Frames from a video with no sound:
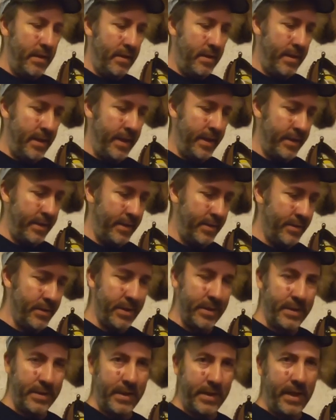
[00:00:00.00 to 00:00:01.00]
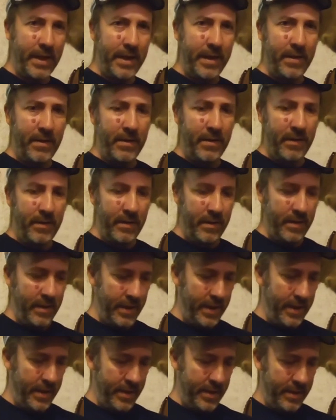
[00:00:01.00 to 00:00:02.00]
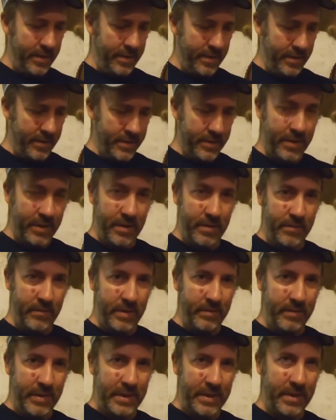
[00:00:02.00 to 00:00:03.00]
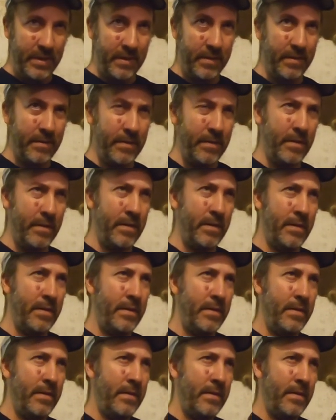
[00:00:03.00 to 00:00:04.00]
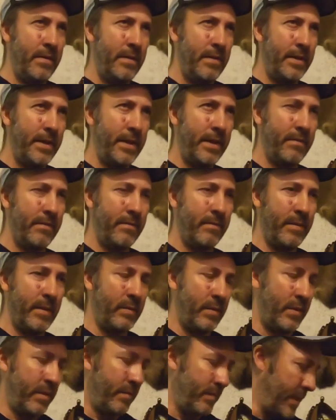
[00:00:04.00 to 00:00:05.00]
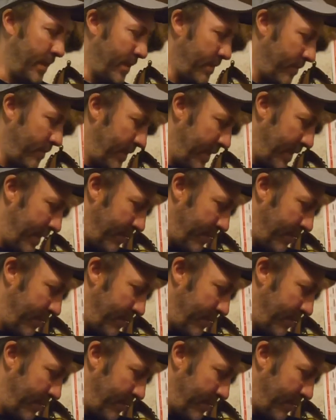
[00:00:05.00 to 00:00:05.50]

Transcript: Like there's a Steyr, and then there's a Remington. Can't remember the model, but